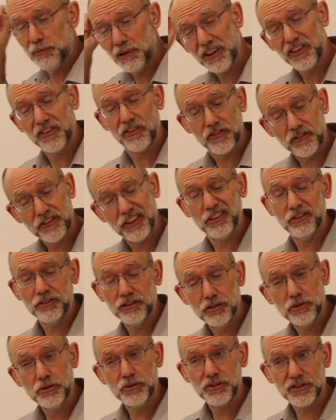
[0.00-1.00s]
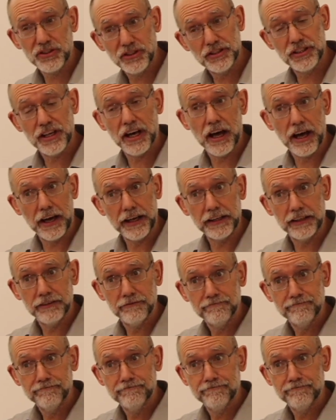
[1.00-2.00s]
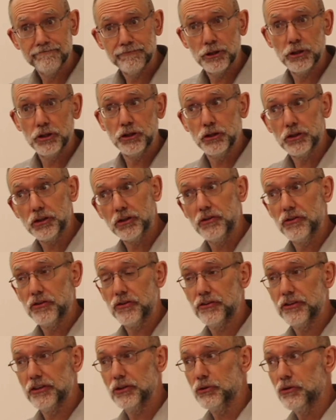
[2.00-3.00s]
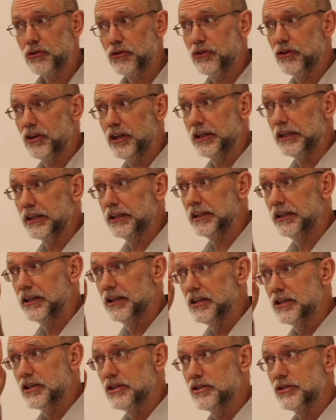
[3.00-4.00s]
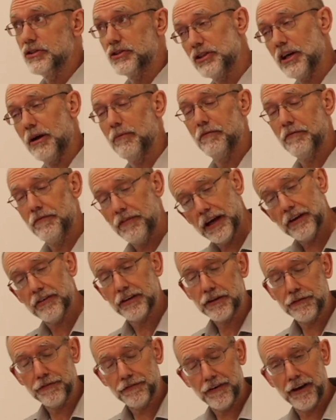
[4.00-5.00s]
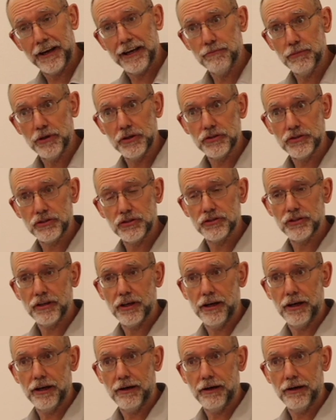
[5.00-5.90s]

but it's still used today. You can still see some very famous